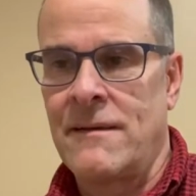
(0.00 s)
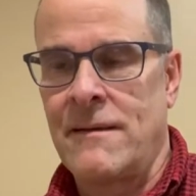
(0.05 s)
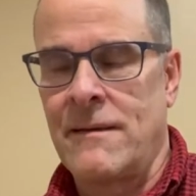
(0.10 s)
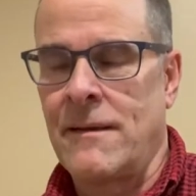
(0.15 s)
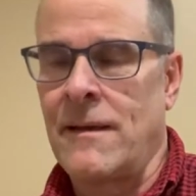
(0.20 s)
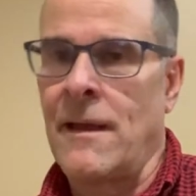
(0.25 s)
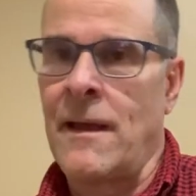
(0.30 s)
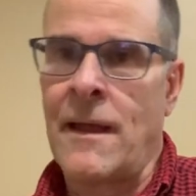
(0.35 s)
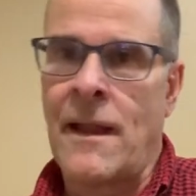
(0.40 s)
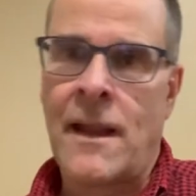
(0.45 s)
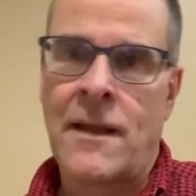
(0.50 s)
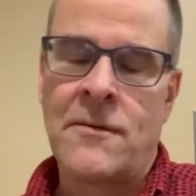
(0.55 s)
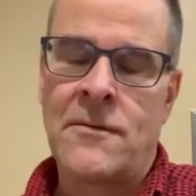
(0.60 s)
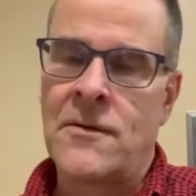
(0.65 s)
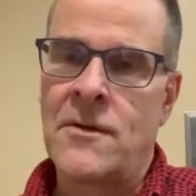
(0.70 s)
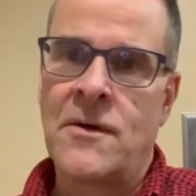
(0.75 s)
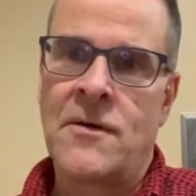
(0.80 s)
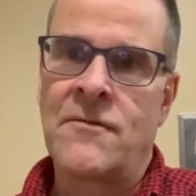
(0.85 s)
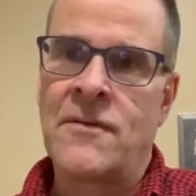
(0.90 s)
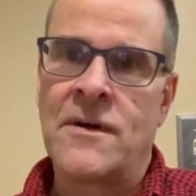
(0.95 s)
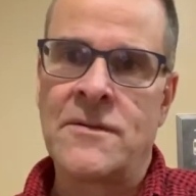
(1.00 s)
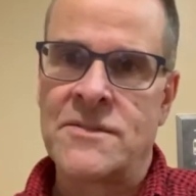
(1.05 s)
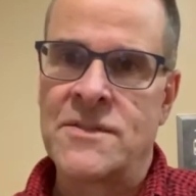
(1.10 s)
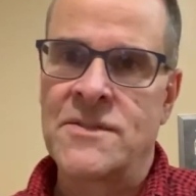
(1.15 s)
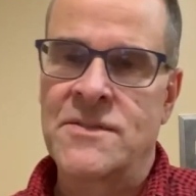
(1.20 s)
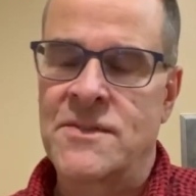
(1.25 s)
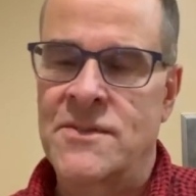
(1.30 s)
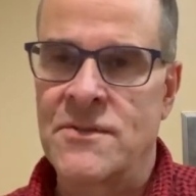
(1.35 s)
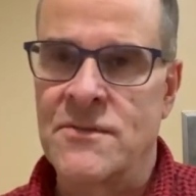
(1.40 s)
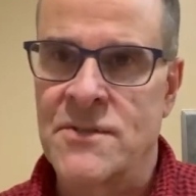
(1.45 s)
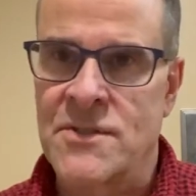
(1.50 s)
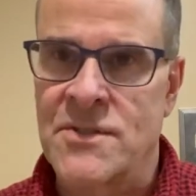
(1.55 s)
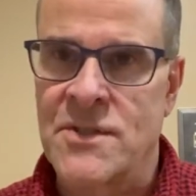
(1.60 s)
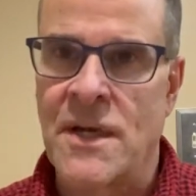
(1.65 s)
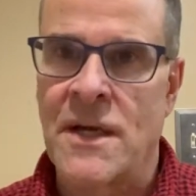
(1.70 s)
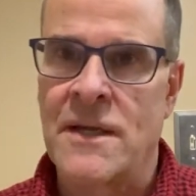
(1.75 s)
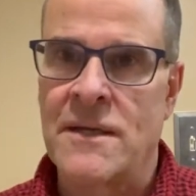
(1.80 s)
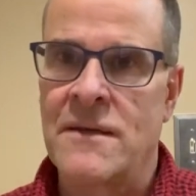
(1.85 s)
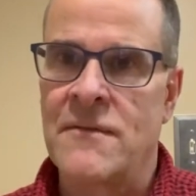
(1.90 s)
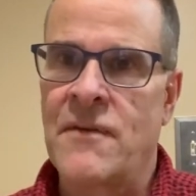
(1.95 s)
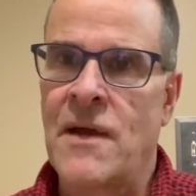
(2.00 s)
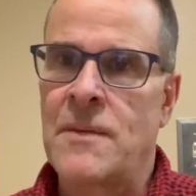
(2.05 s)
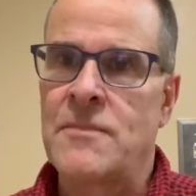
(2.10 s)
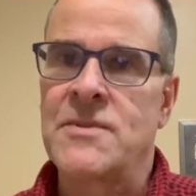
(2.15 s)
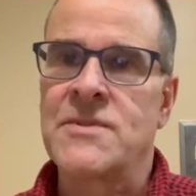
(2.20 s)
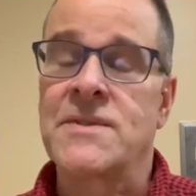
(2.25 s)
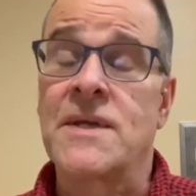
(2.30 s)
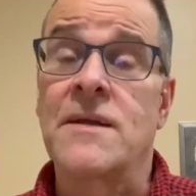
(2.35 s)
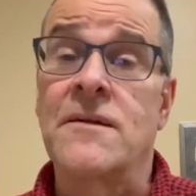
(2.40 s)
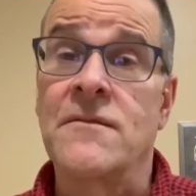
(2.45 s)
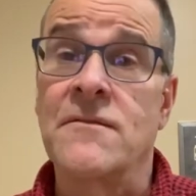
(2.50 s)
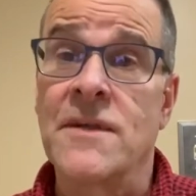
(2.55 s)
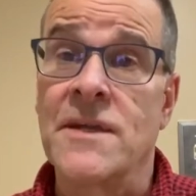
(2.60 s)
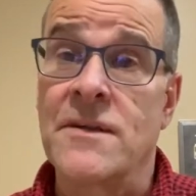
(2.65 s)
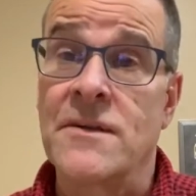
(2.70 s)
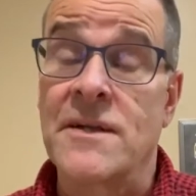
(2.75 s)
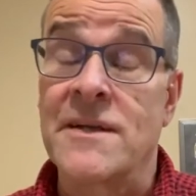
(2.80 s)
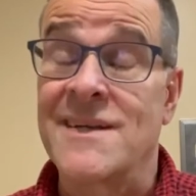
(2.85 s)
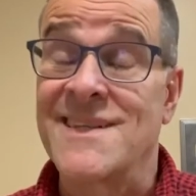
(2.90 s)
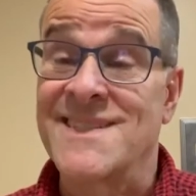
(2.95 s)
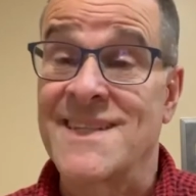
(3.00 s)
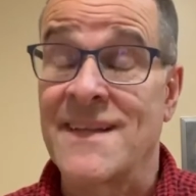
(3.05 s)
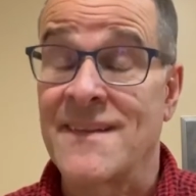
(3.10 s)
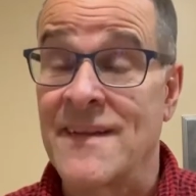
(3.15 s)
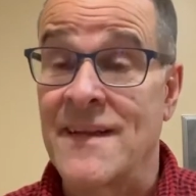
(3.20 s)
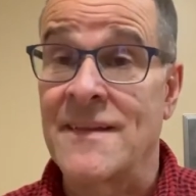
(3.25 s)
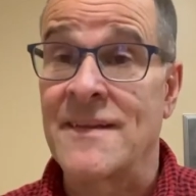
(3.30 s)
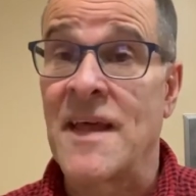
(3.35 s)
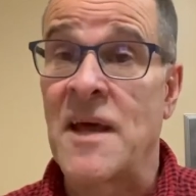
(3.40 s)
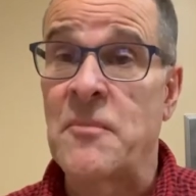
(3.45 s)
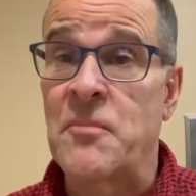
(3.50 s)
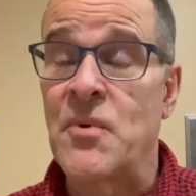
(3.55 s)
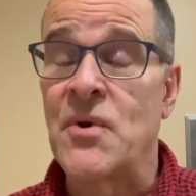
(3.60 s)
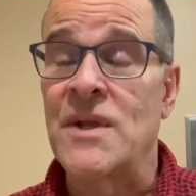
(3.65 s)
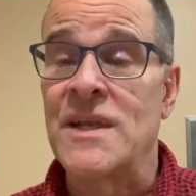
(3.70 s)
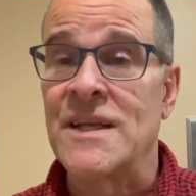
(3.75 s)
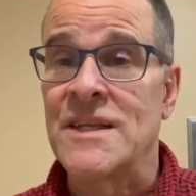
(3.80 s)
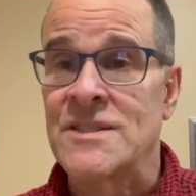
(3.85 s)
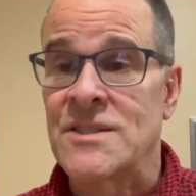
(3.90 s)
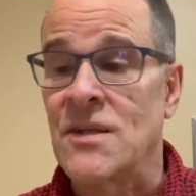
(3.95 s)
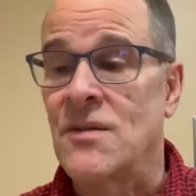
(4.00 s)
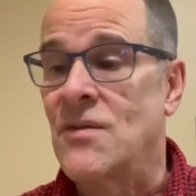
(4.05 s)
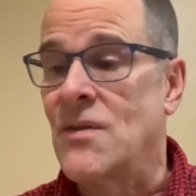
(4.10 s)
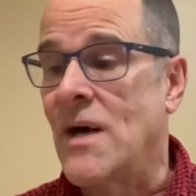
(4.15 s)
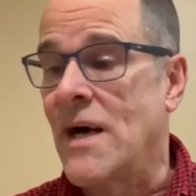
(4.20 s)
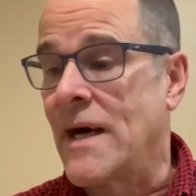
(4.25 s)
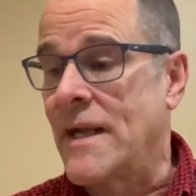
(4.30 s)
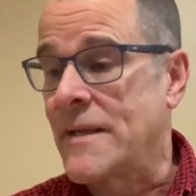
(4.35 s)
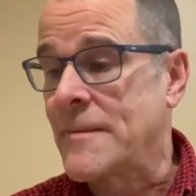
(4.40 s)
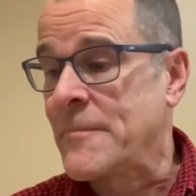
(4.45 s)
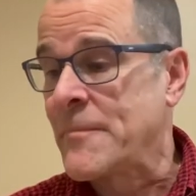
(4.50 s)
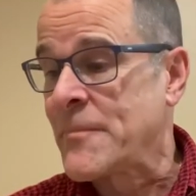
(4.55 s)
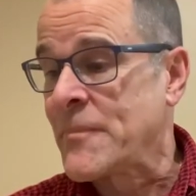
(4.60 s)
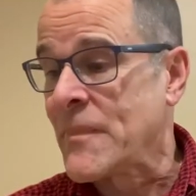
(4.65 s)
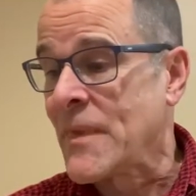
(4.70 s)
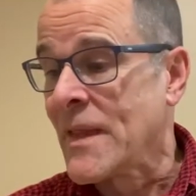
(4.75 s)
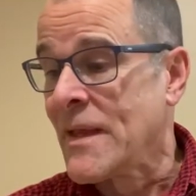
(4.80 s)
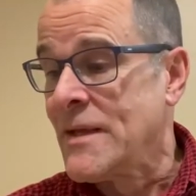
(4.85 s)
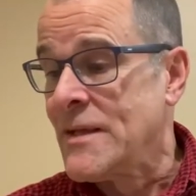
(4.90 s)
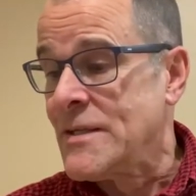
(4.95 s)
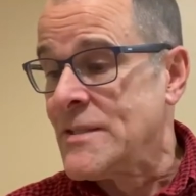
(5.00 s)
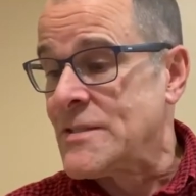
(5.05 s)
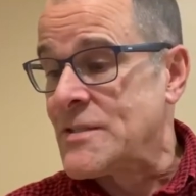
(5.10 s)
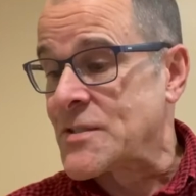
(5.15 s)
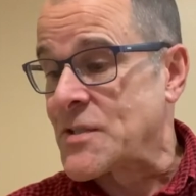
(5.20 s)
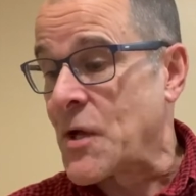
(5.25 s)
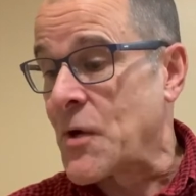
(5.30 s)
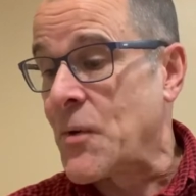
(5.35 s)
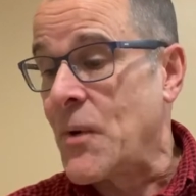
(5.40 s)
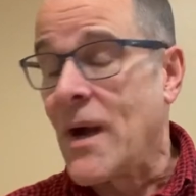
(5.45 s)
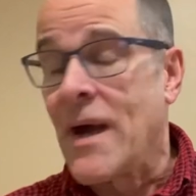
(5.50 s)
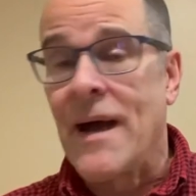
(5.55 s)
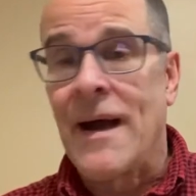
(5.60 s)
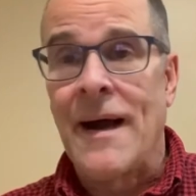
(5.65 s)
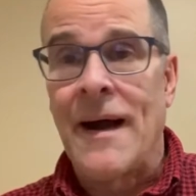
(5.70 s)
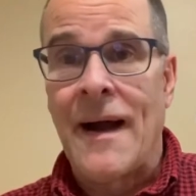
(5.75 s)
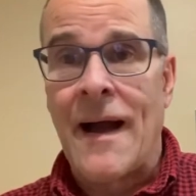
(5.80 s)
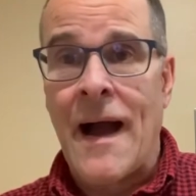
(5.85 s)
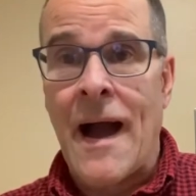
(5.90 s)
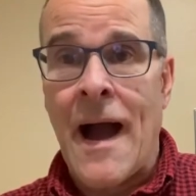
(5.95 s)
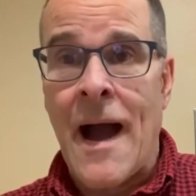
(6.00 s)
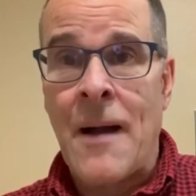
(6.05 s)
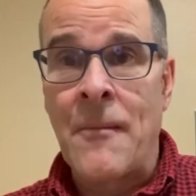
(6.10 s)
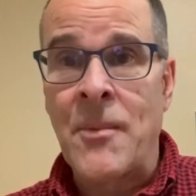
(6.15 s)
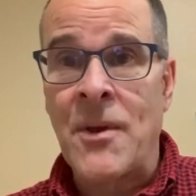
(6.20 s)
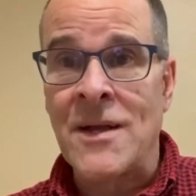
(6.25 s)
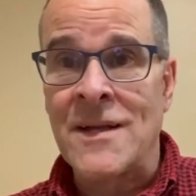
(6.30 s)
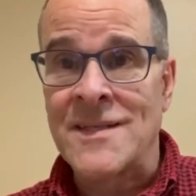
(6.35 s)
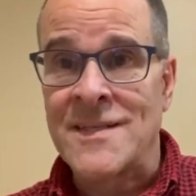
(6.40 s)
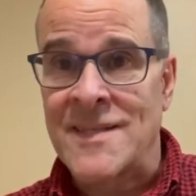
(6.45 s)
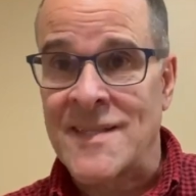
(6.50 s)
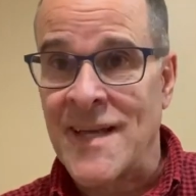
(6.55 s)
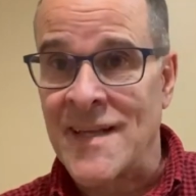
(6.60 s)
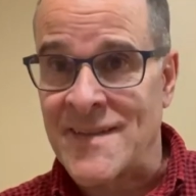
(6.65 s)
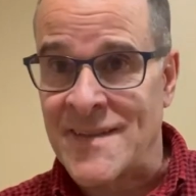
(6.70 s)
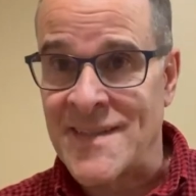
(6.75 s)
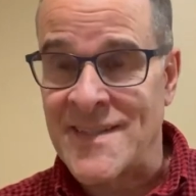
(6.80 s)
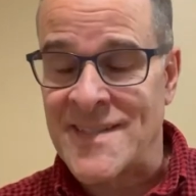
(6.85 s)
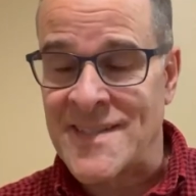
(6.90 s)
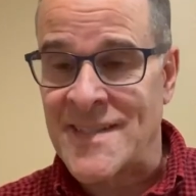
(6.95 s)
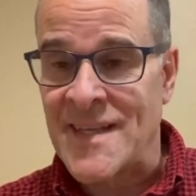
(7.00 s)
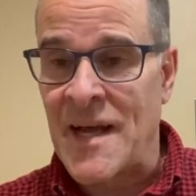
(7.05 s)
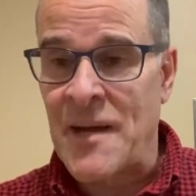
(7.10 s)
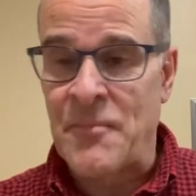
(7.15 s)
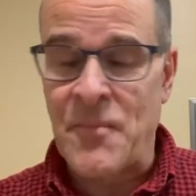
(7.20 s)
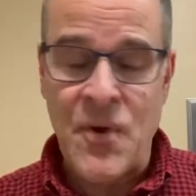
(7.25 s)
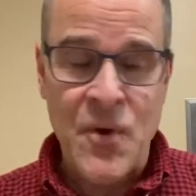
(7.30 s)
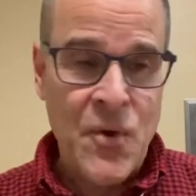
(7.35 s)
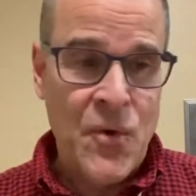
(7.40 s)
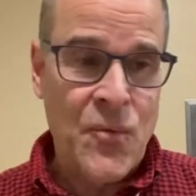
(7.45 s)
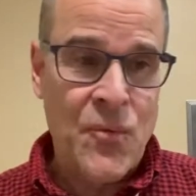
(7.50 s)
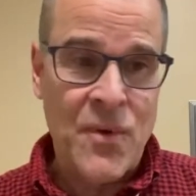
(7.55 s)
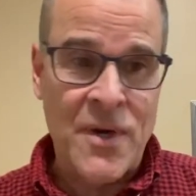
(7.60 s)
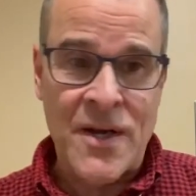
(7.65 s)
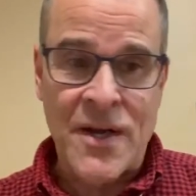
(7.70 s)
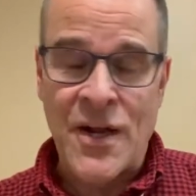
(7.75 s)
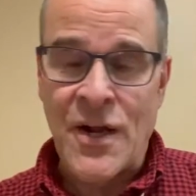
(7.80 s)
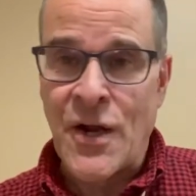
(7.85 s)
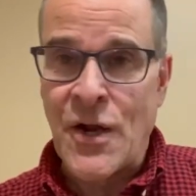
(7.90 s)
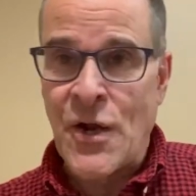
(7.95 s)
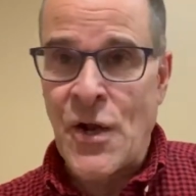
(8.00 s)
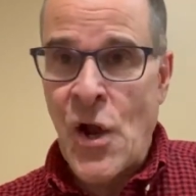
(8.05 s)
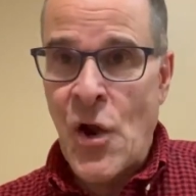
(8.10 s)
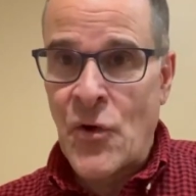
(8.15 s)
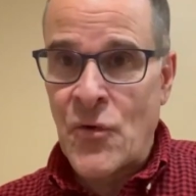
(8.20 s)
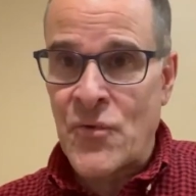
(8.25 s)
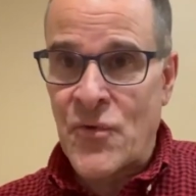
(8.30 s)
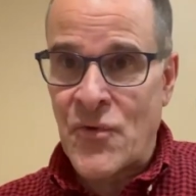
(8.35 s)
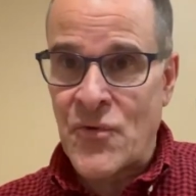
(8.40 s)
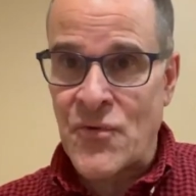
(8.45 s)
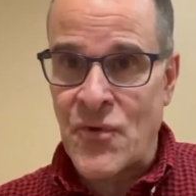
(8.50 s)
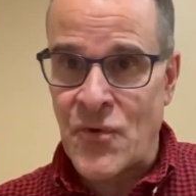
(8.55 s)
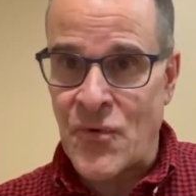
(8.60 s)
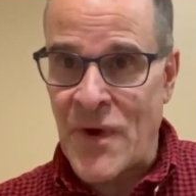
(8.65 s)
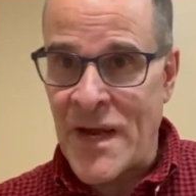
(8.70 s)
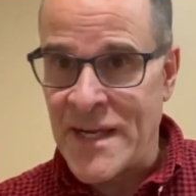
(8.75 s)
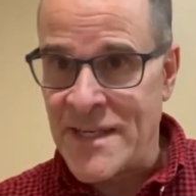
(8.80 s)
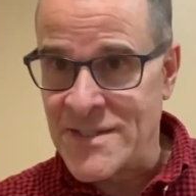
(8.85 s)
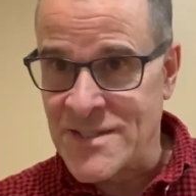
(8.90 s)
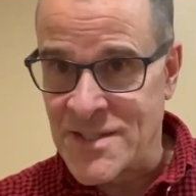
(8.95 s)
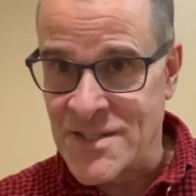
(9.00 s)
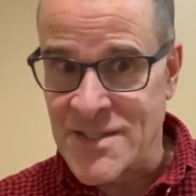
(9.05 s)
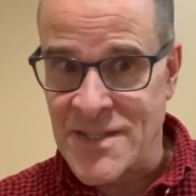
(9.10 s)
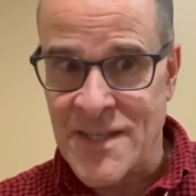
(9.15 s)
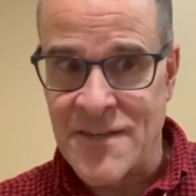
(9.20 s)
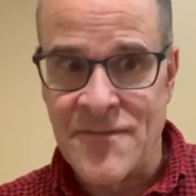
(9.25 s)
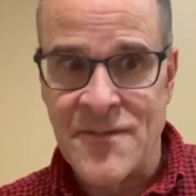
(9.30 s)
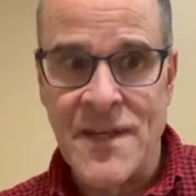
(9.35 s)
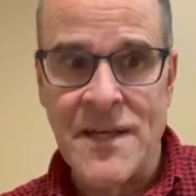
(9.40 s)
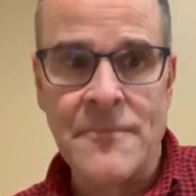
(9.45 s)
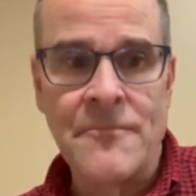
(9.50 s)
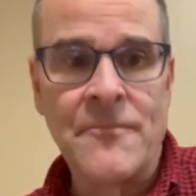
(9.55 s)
and I don't know if I'll just do a shot of apple cider vinegar, because I think at that point it's a lot. So I'm going to set this up. We're going to go through the ranges of them.